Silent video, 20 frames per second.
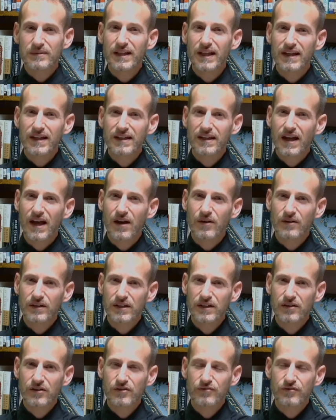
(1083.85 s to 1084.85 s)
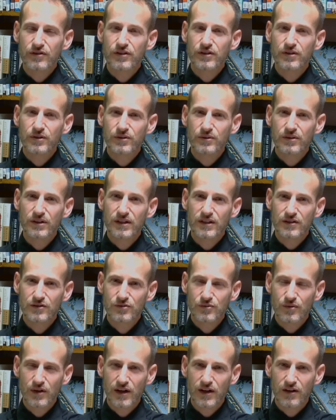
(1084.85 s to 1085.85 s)
laying out here for you,
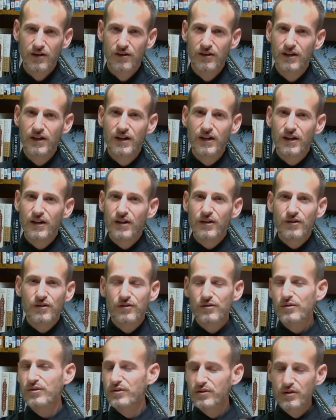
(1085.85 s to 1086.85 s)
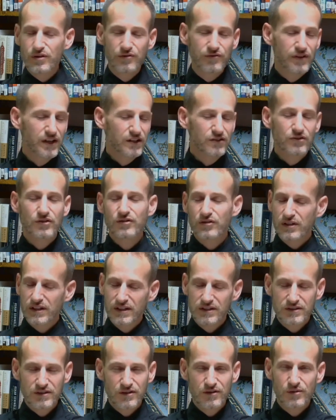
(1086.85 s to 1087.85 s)
Israel, through your
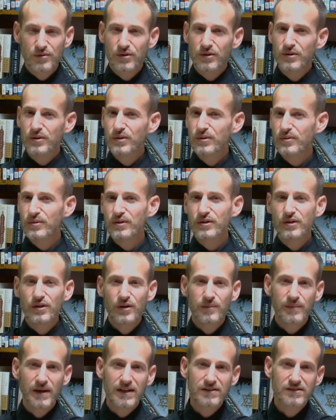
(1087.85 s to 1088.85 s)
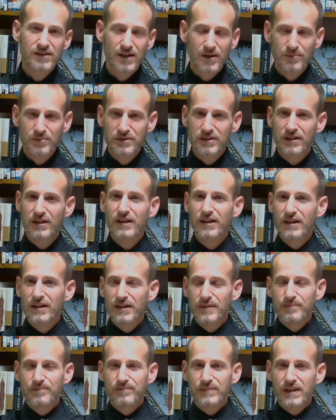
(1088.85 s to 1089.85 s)
victories, through your mess-ups
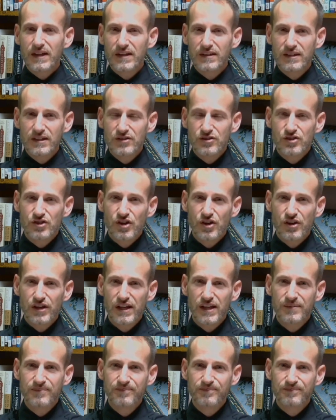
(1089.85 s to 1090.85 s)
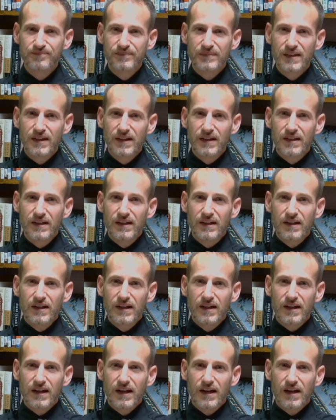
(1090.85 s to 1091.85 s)
in this journey.
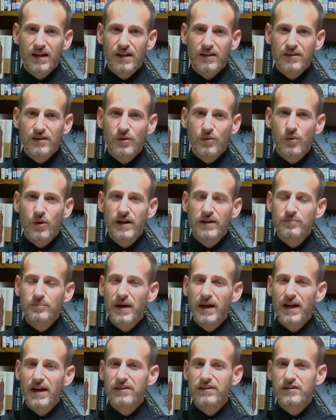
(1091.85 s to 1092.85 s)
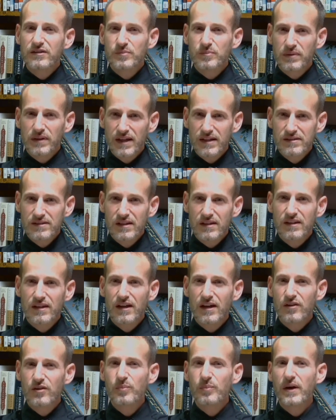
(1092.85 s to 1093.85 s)
The one path is blessing,
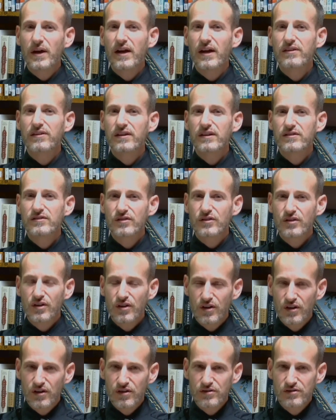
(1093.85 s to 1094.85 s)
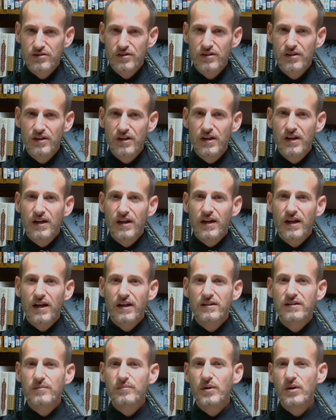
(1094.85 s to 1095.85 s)
the other path is curse.
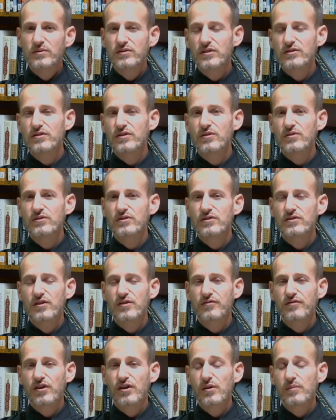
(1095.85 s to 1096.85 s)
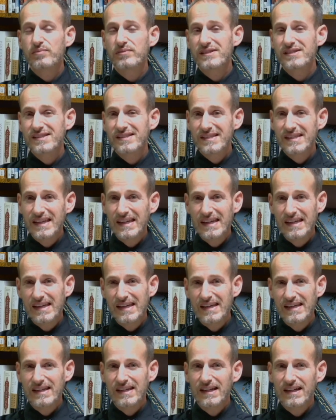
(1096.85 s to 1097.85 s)
And Moses uses the verb
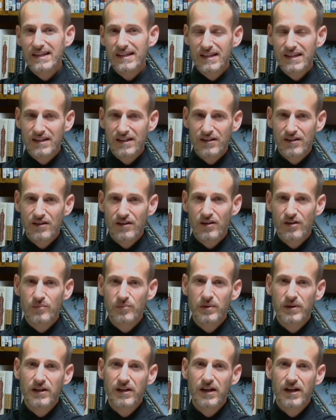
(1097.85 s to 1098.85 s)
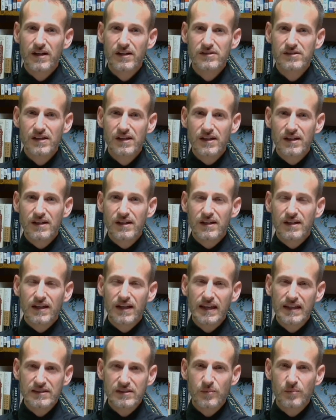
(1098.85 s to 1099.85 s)
see here because
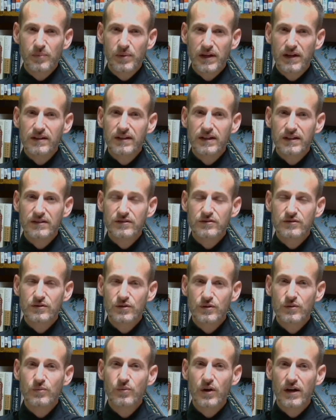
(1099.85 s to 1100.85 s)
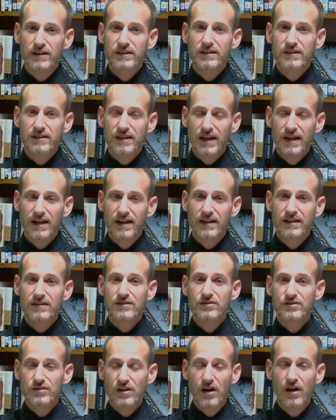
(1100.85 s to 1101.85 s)
he's appealing to what they
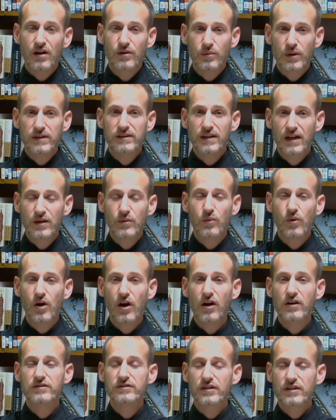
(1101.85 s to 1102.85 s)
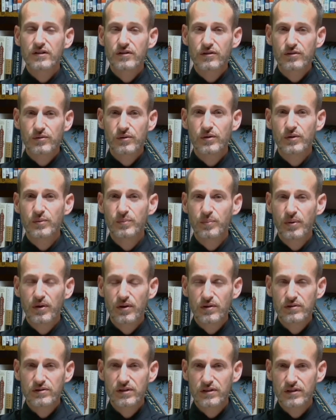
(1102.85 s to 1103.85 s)
saw, what they walked through
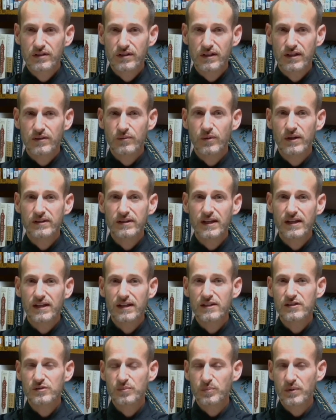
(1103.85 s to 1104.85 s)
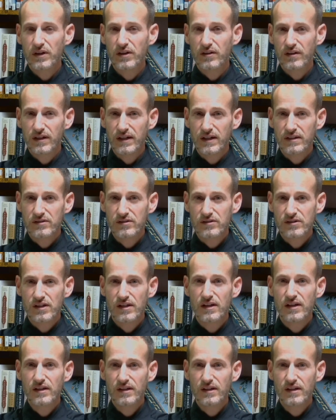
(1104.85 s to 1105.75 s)
personally, what they experienced.